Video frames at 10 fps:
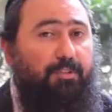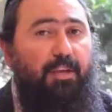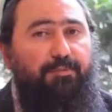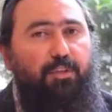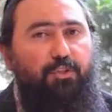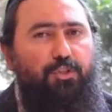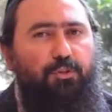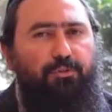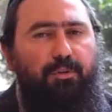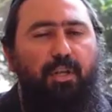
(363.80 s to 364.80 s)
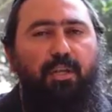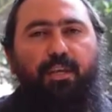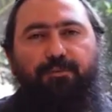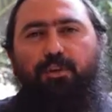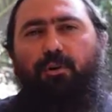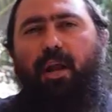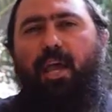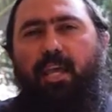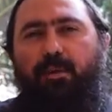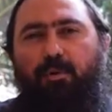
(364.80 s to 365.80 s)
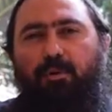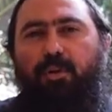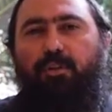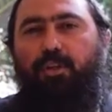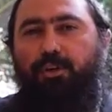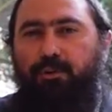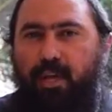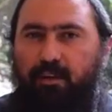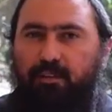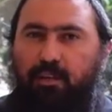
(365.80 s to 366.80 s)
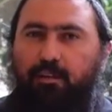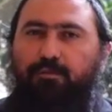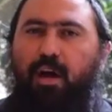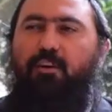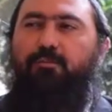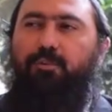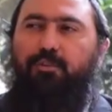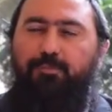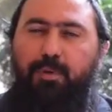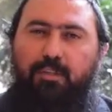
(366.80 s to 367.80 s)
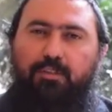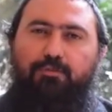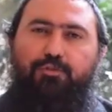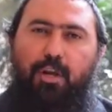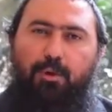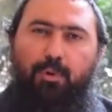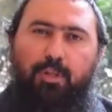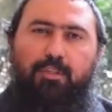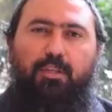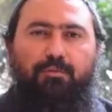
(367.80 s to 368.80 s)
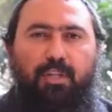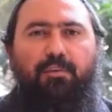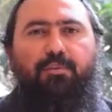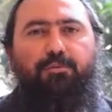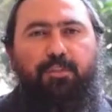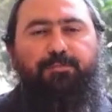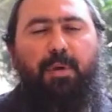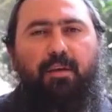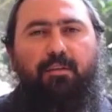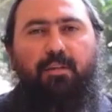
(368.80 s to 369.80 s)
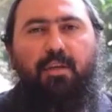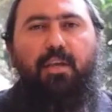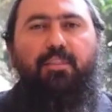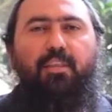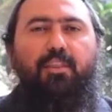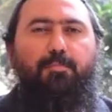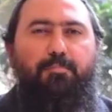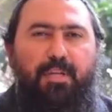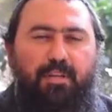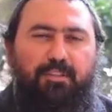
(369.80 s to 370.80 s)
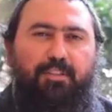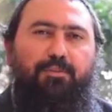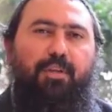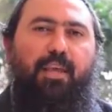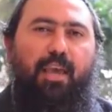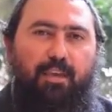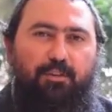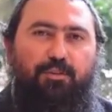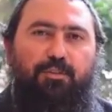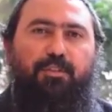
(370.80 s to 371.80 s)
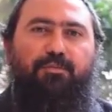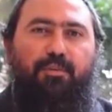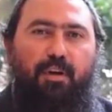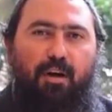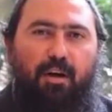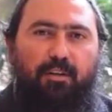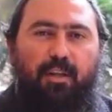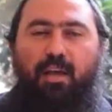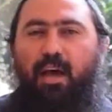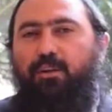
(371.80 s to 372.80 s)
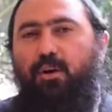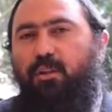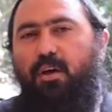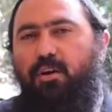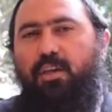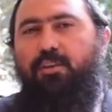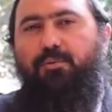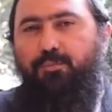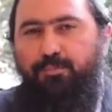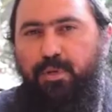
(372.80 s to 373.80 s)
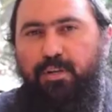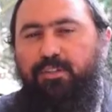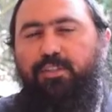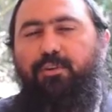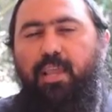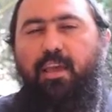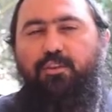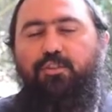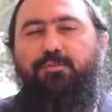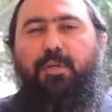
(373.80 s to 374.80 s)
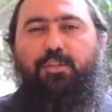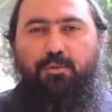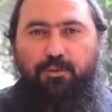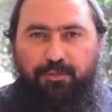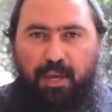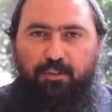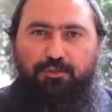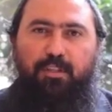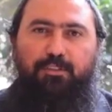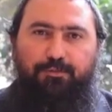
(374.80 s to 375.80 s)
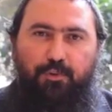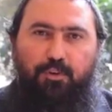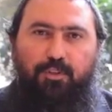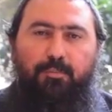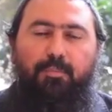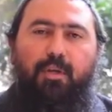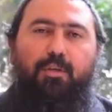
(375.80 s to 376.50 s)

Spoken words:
have for the children. If you are able to create an environment of peace, of tranquility, of love and respect, then the ministering angels of God are no longer ministering angels, but you in fact transfer them